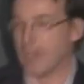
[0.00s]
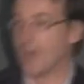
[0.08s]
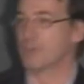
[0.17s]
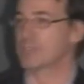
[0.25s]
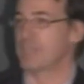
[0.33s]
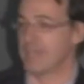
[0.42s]

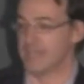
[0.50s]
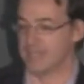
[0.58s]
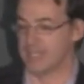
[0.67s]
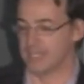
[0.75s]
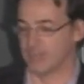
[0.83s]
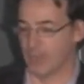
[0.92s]
hello,
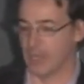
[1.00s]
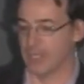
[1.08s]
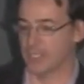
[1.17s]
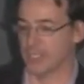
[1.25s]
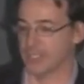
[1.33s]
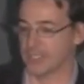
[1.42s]
scientists of all
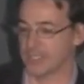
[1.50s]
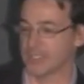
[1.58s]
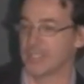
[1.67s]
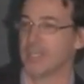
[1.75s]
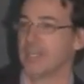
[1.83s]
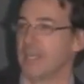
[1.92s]

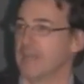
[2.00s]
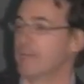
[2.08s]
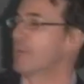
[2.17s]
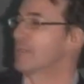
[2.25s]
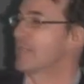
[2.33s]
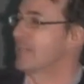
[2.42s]
ages,
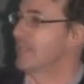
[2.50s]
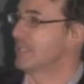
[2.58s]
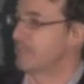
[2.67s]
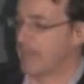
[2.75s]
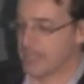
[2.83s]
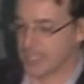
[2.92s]
and I'm going to say it
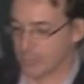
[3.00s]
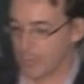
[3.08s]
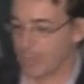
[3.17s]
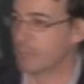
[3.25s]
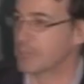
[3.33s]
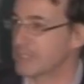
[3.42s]
in Spanish as
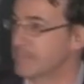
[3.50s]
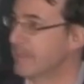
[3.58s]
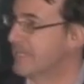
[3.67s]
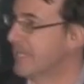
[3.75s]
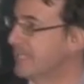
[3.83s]
well, which is my